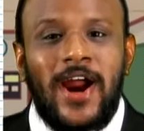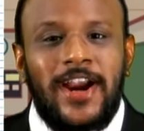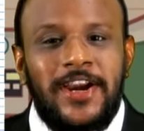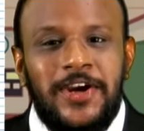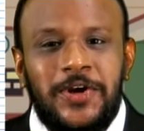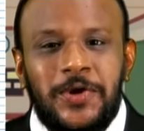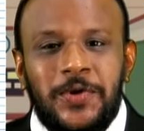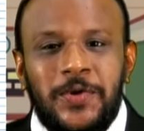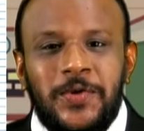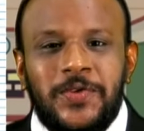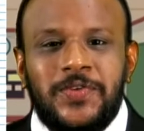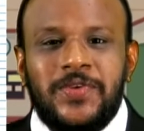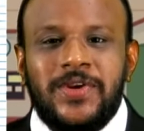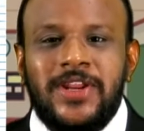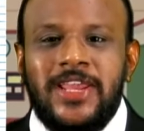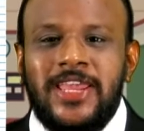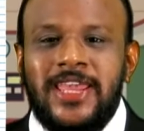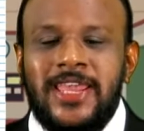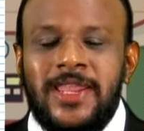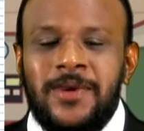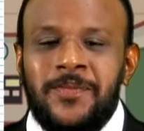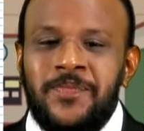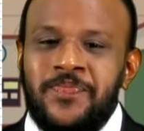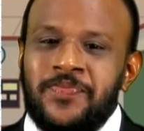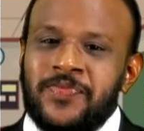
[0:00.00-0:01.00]
2,
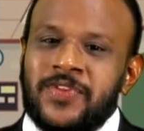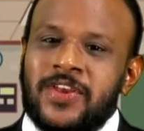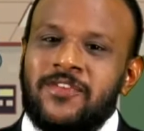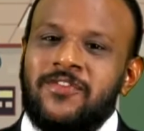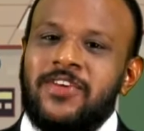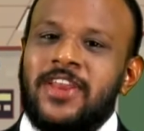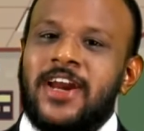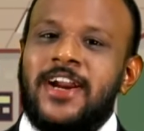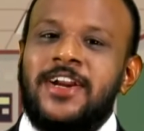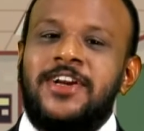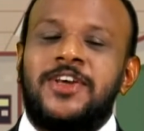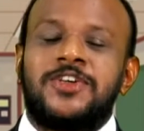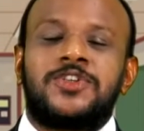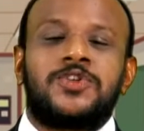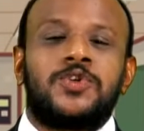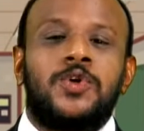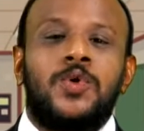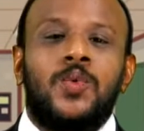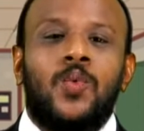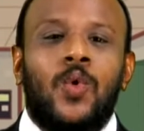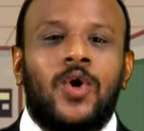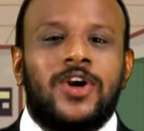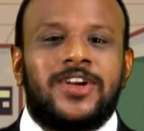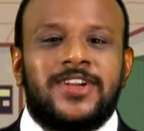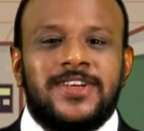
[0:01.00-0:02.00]
3, we understood
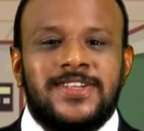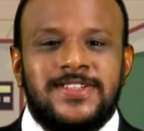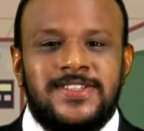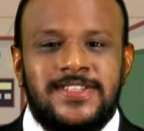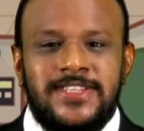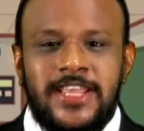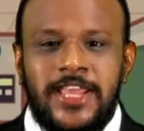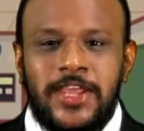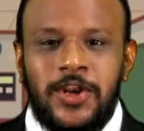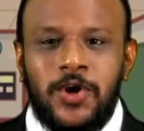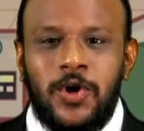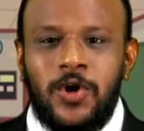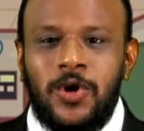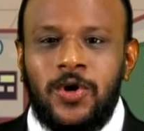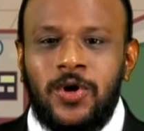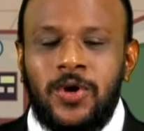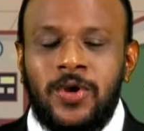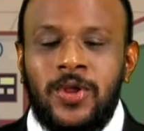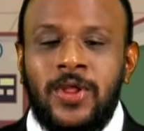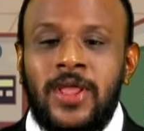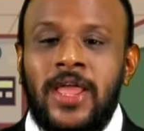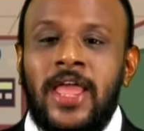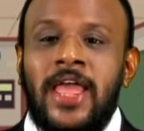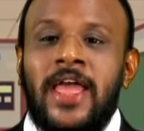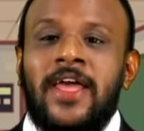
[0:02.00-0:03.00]
what is 0.
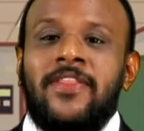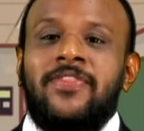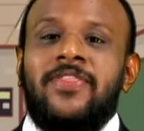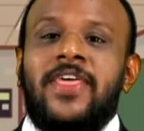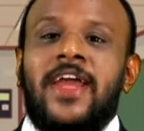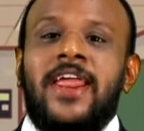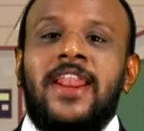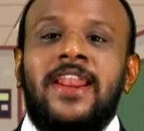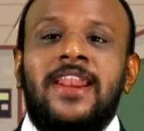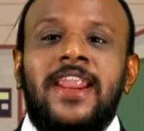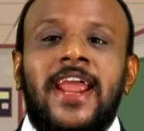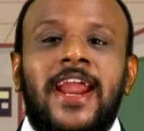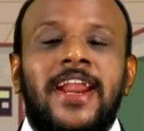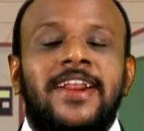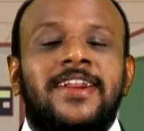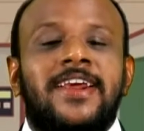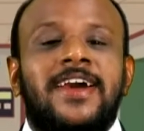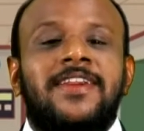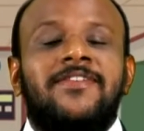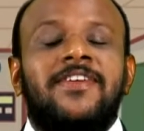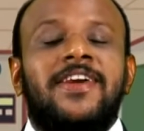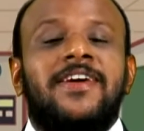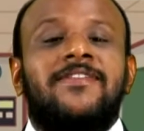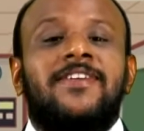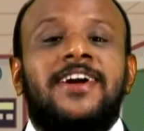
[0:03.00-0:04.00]
Then later
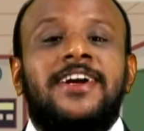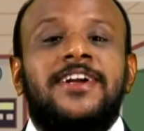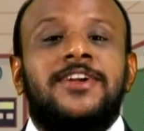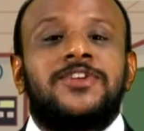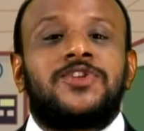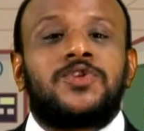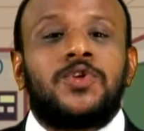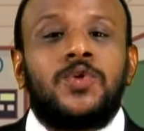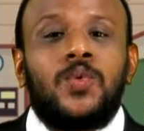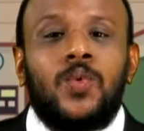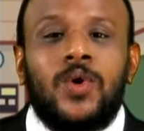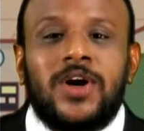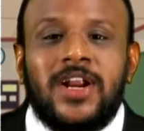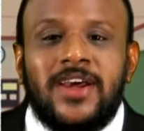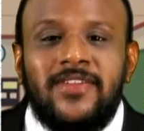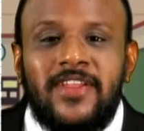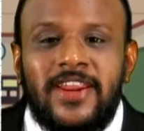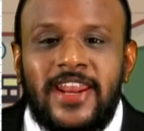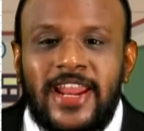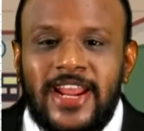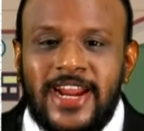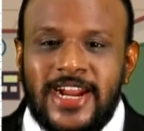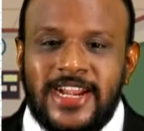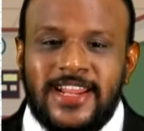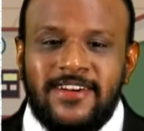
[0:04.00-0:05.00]
we have understood what are the
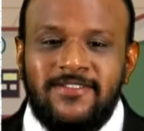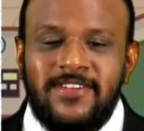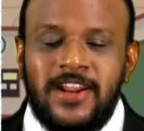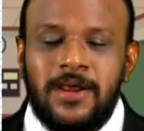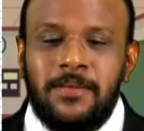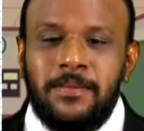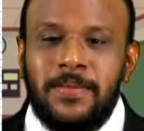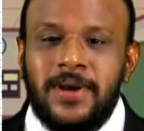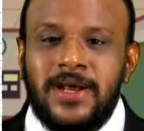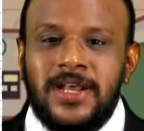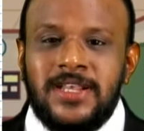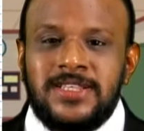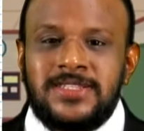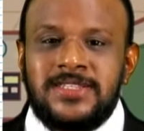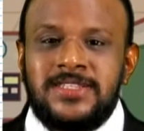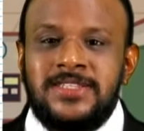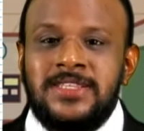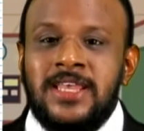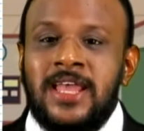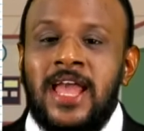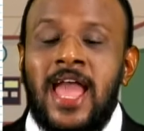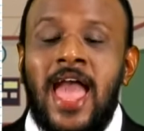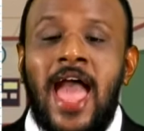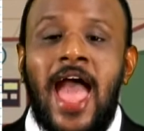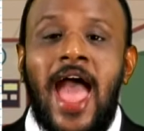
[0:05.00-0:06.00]
negative numbers.
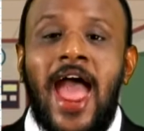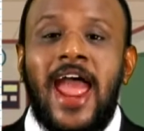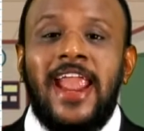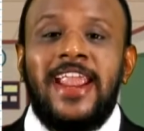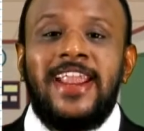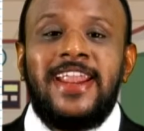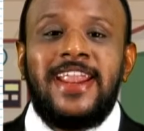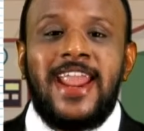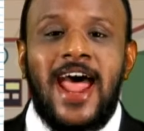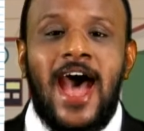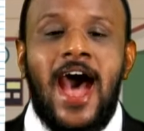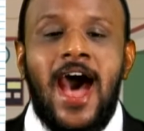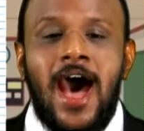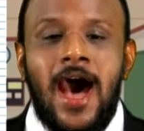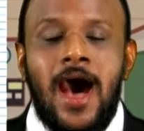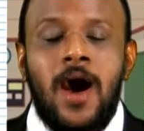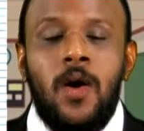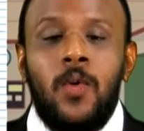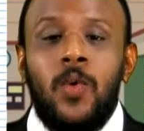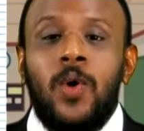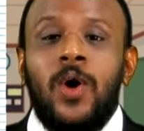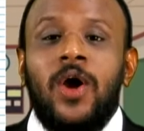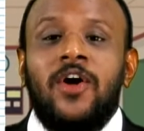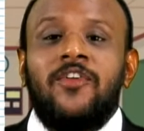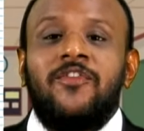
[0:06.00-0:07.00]
And now
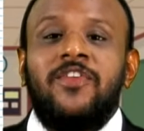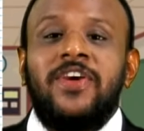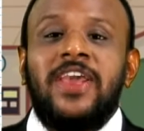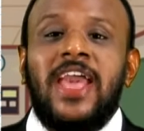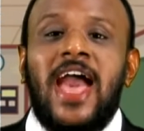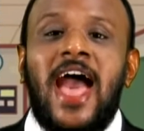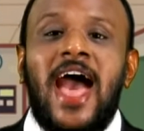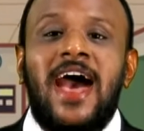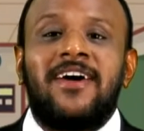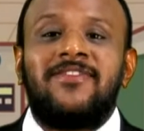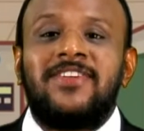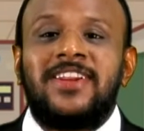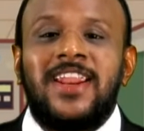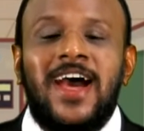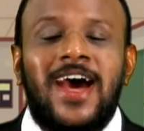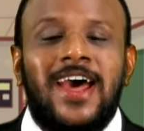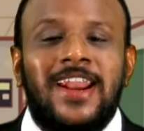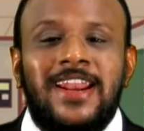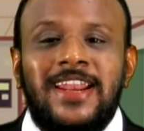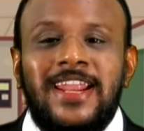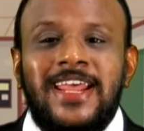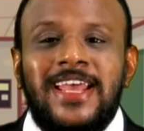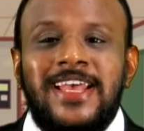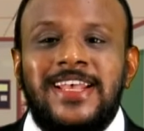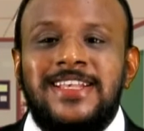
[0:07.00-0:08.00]
we have in our
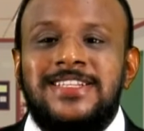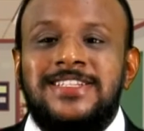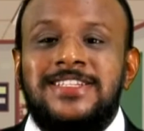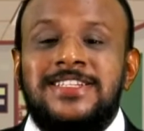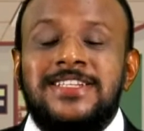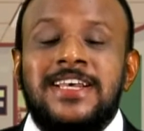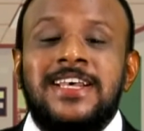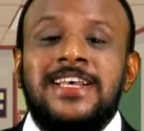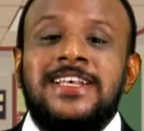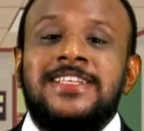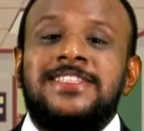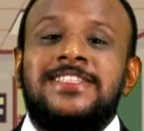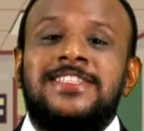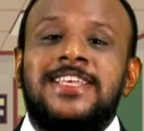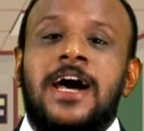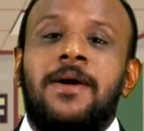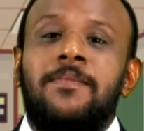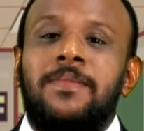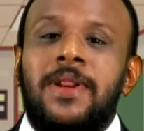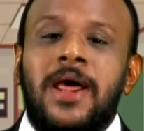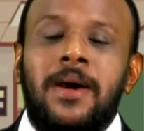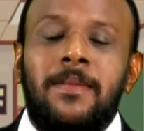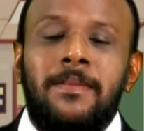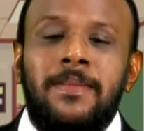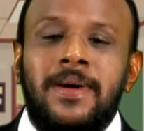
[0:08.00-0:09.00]
list some
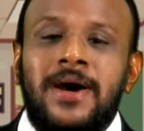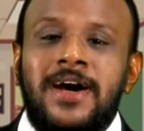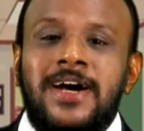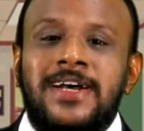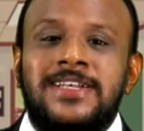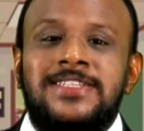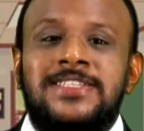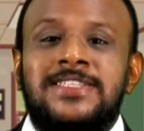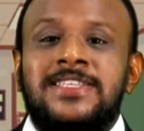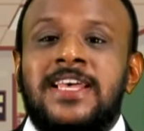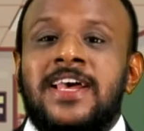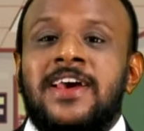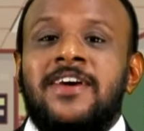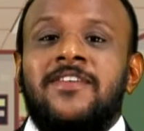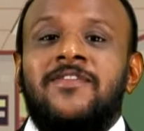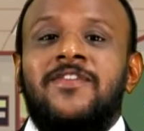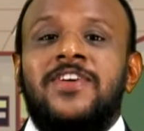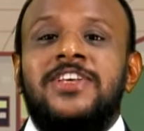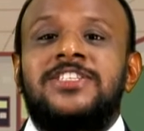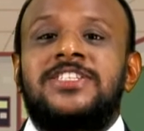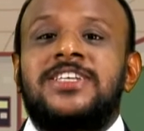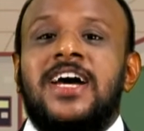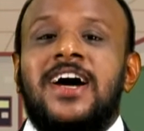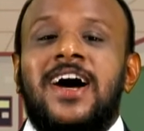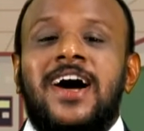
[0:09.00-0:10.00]
numbers
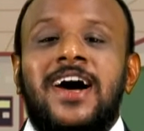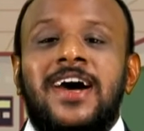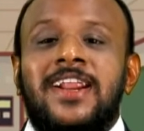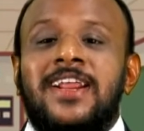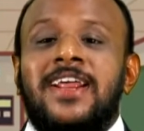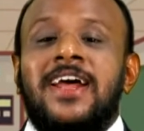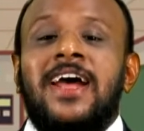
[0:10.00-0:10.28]
which are